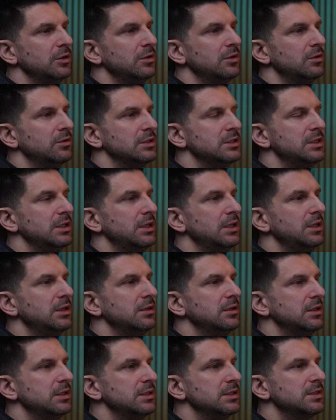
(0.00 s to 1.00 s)
like
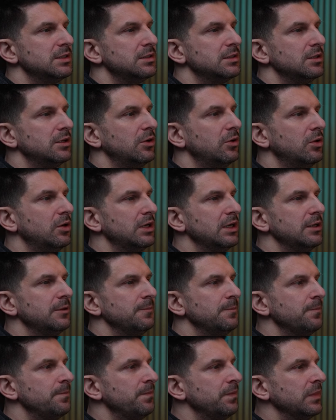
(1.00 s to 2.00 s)
mountains.
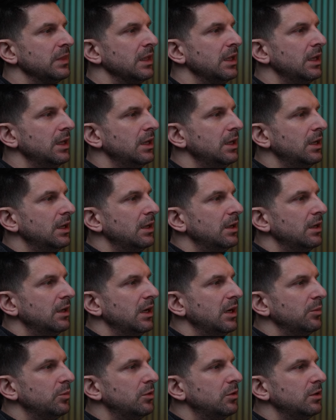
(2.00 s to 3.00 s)

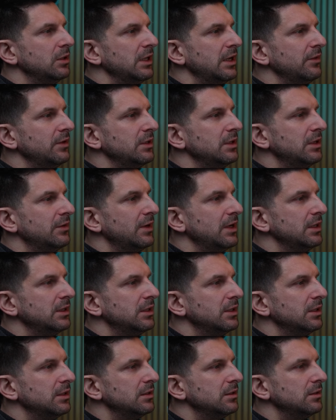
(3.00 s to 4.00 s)
Or even, let's just do it
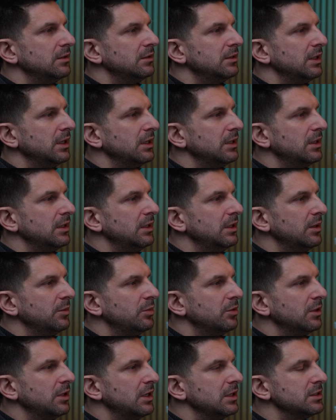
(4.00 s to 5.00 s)
like this.
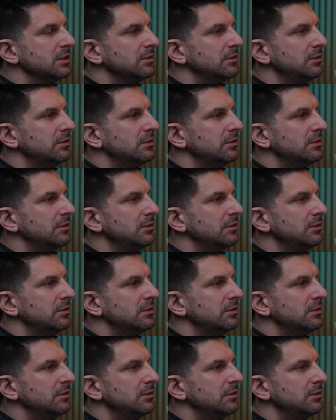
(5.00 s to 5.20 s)
As I